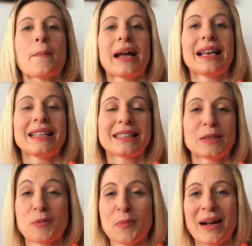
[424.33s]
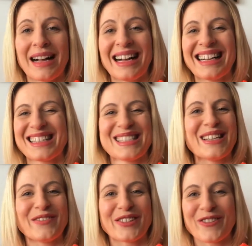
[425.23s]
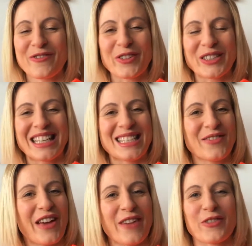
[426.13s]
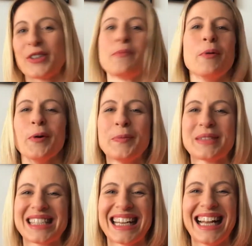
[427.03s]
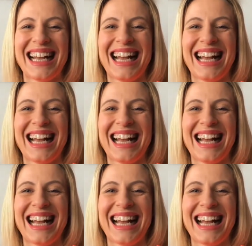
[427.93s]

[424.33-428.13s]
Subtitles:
My little booba has never refused his favorite boobs,